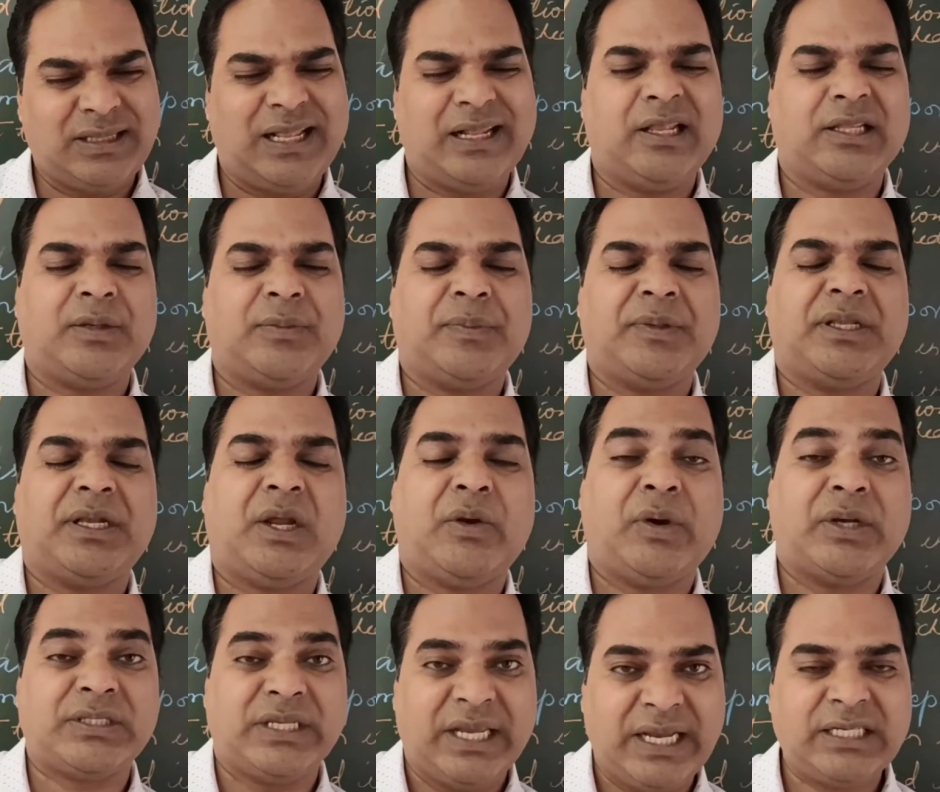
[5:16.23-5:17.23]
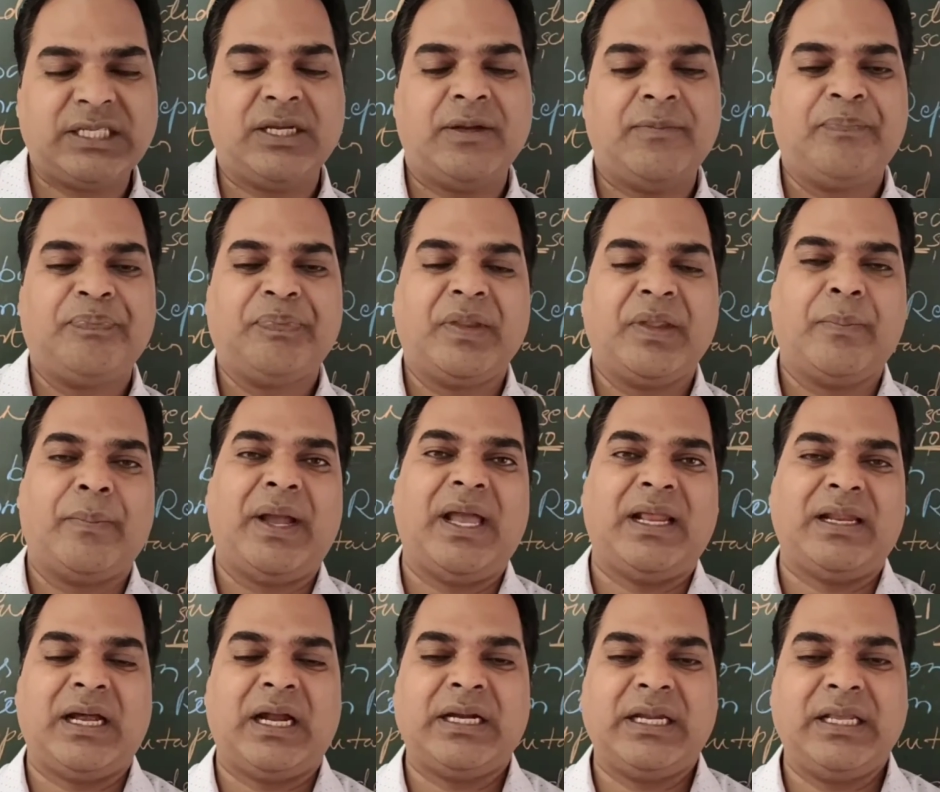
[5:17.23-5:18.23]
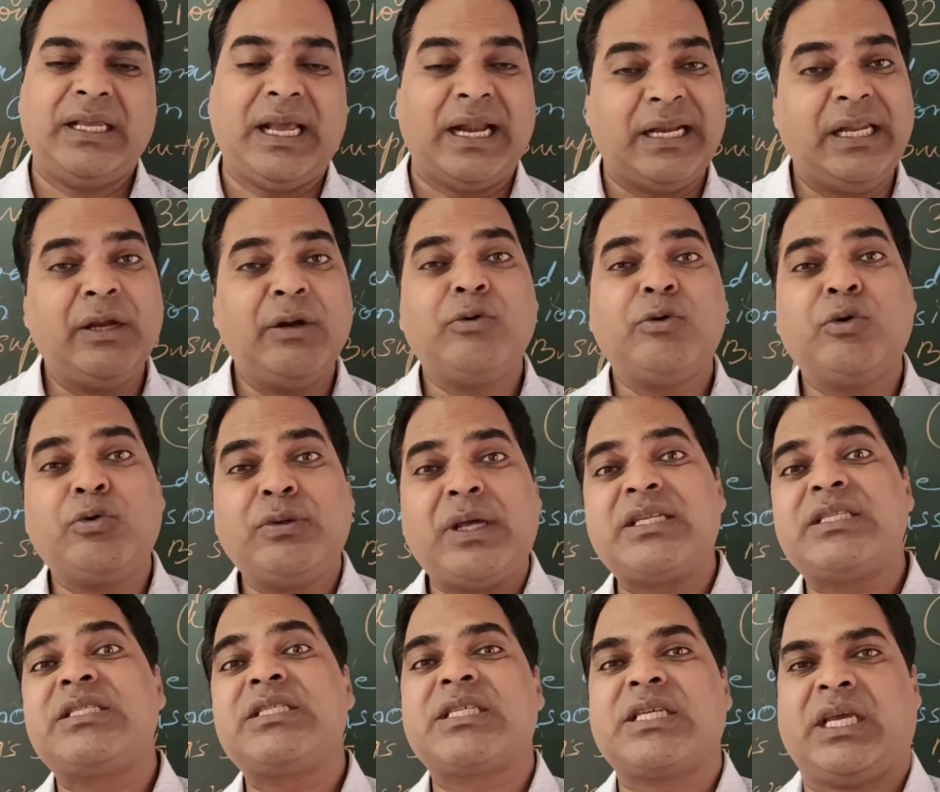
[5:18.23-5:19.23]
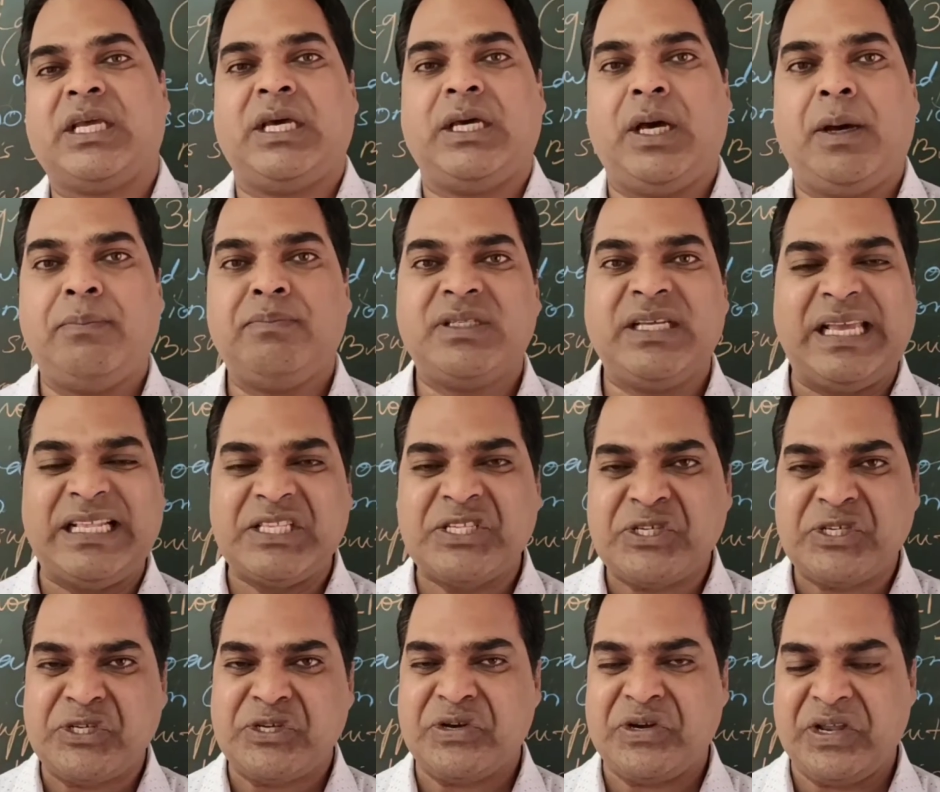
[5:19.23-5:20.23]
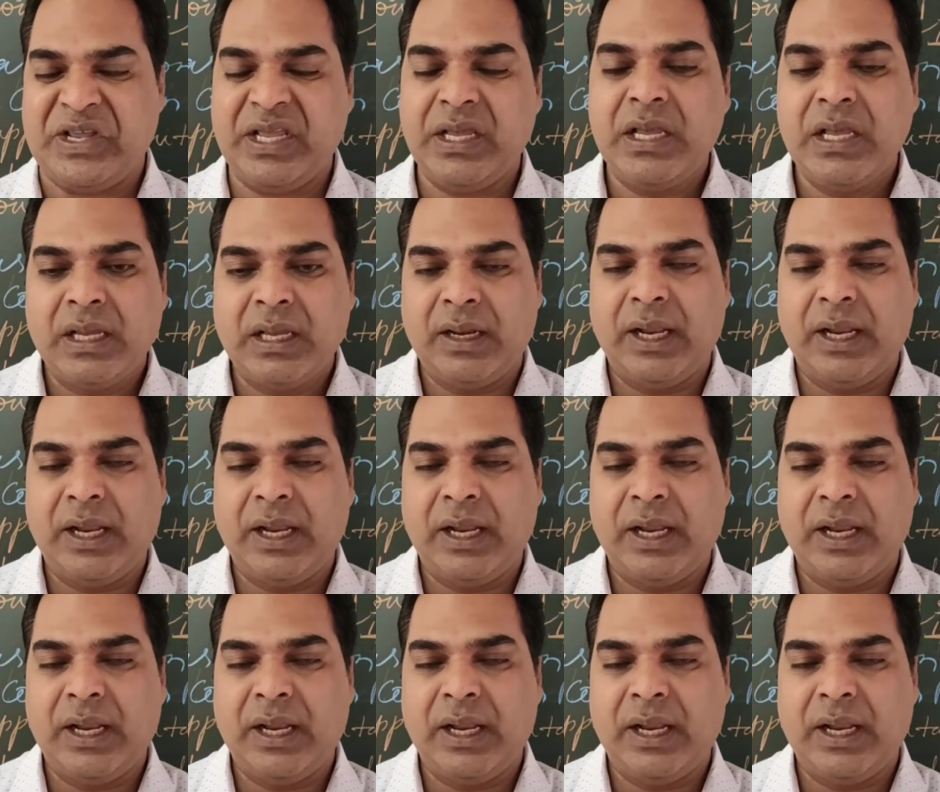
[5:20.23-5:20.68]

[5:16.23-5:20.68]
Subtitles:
Lala Dutta was hit by a lathi, and due to that scummed injury,